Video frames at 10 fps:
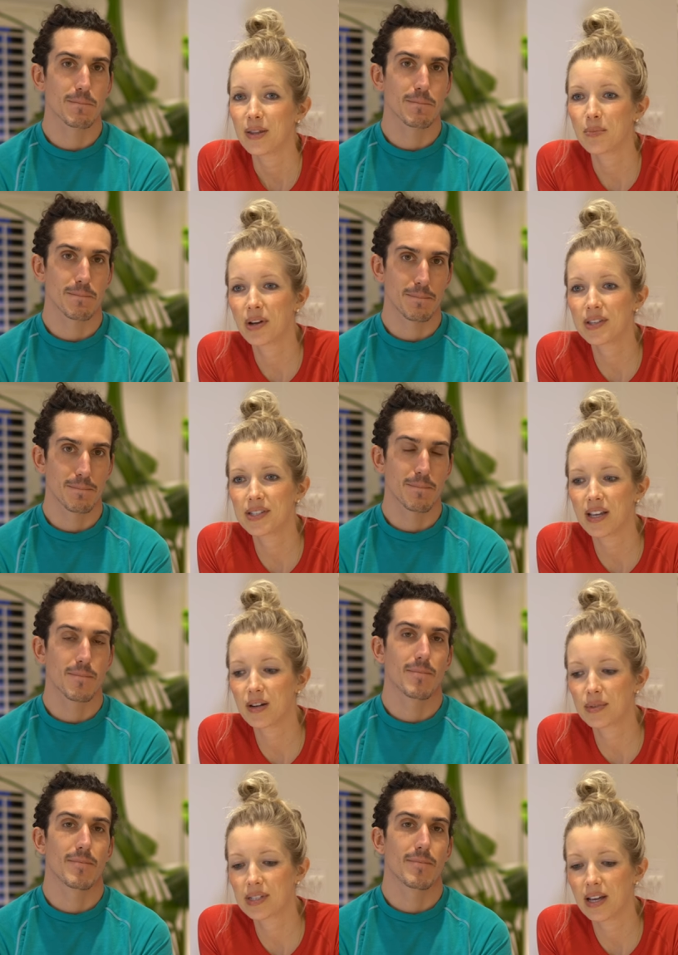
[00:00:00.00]
Speaker 1: the birth
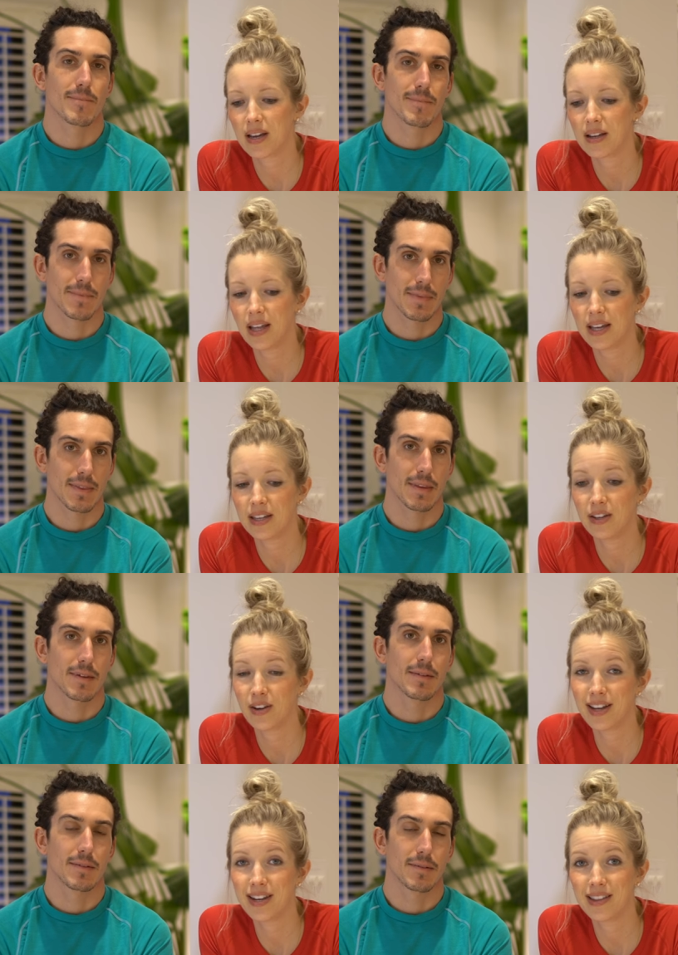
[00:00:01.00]
center was kind of like
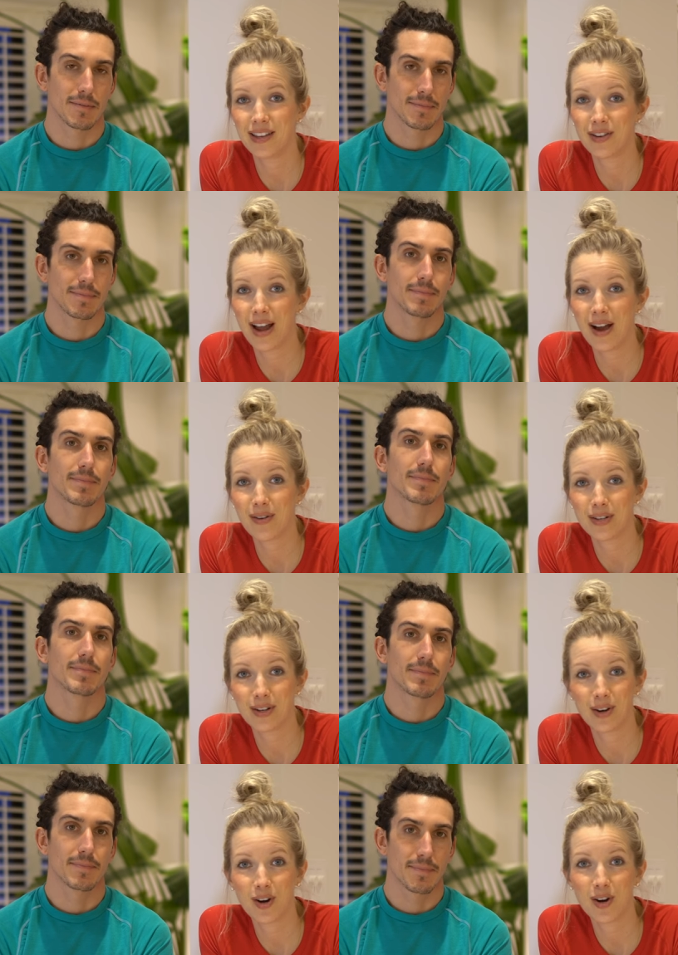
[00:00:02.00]
you're in and then you're out and
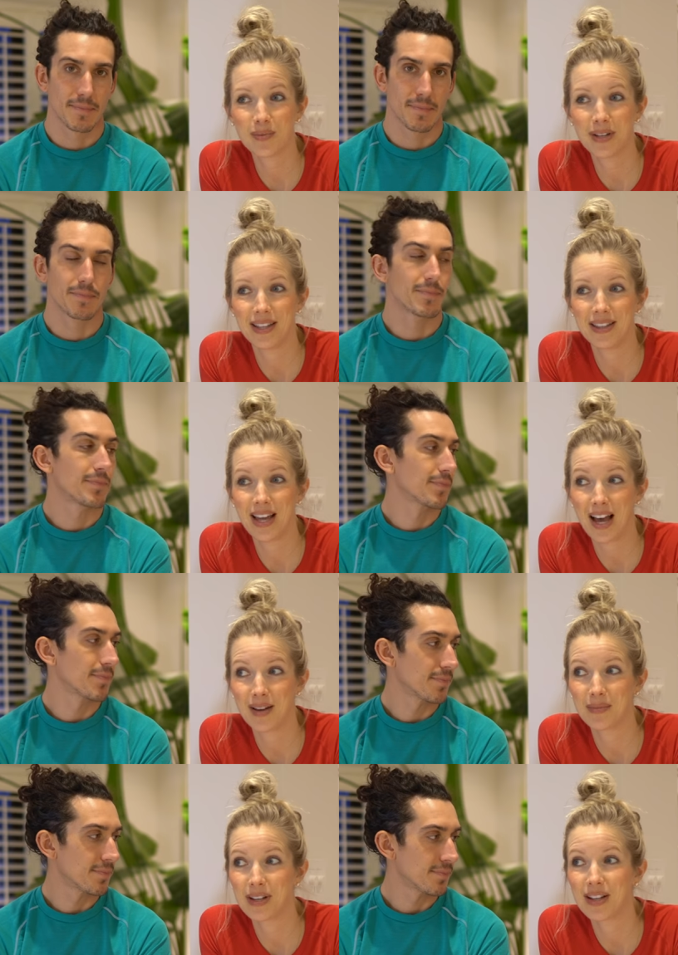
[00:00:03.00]
you're home. And
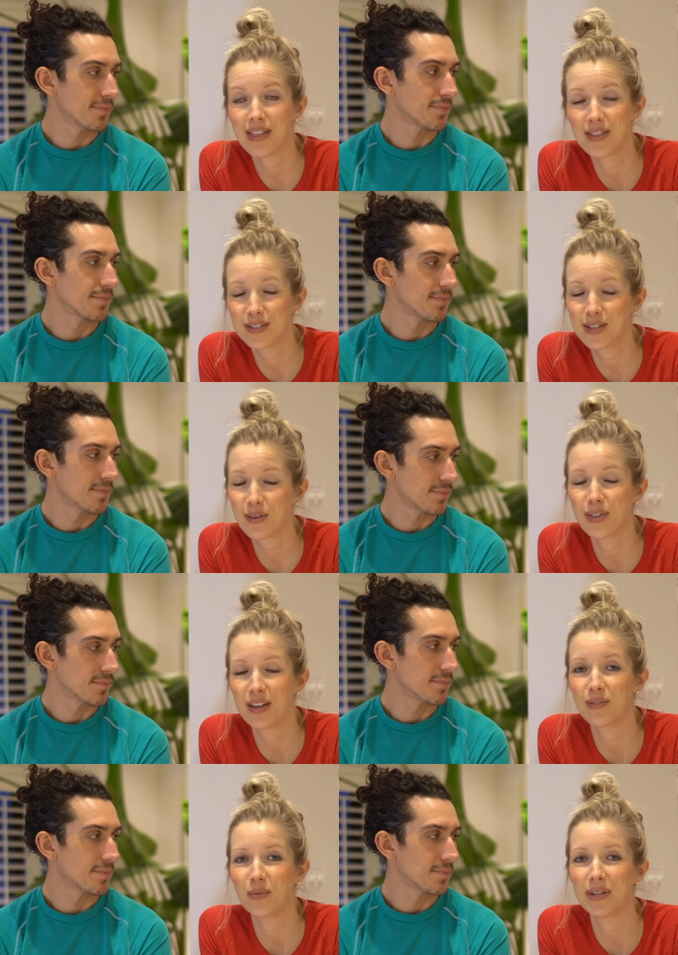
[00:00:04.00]
I'm so
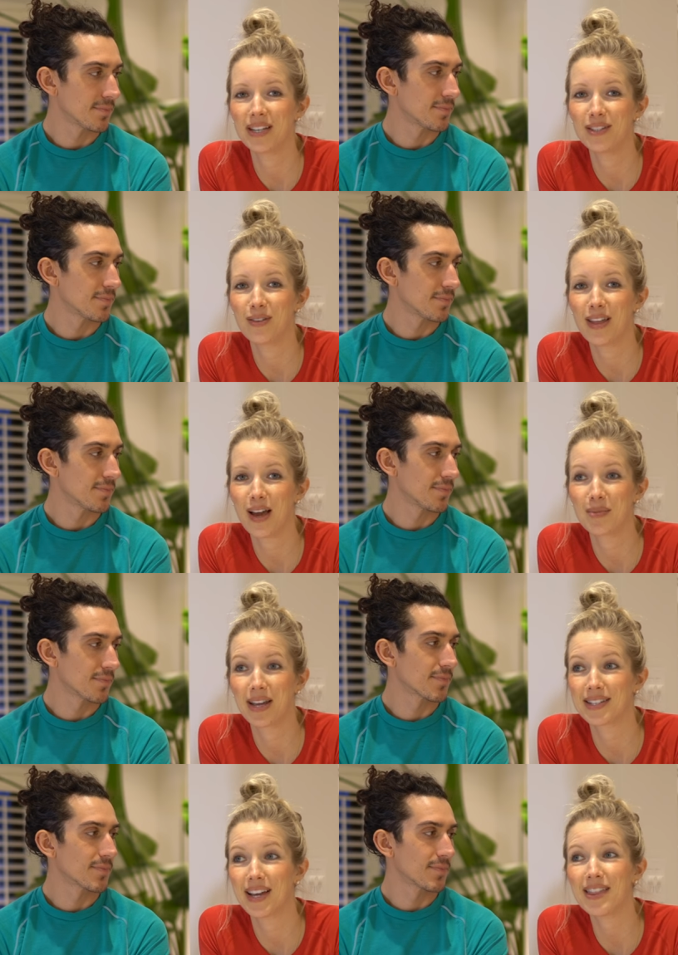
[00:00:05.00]
thankful we didn't do that
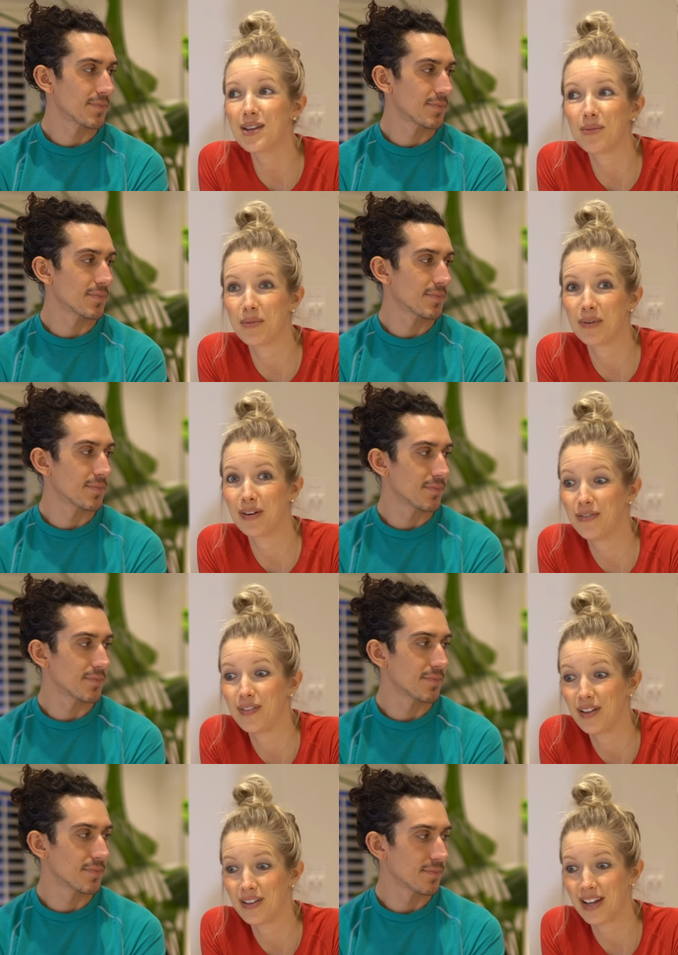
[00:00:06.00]
because I think we would have
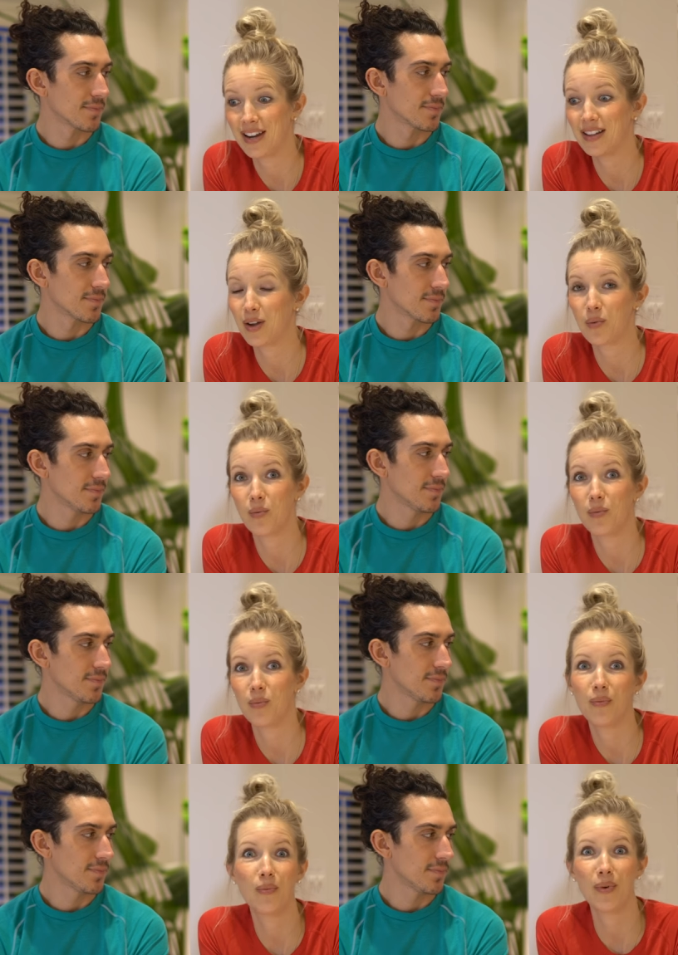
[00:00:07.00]
felt kind of like
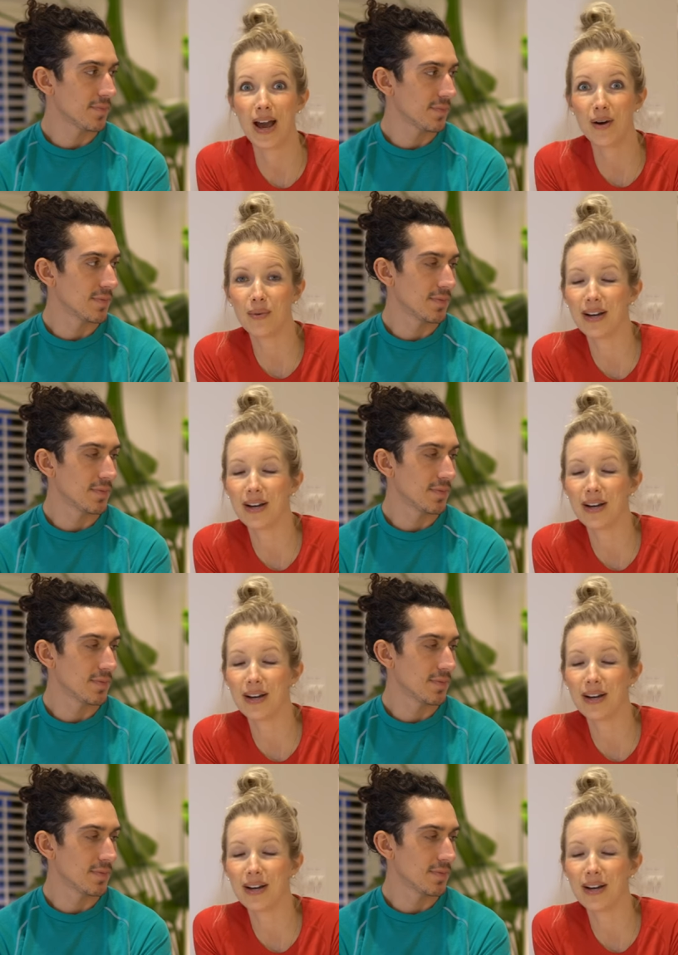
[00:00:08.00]
now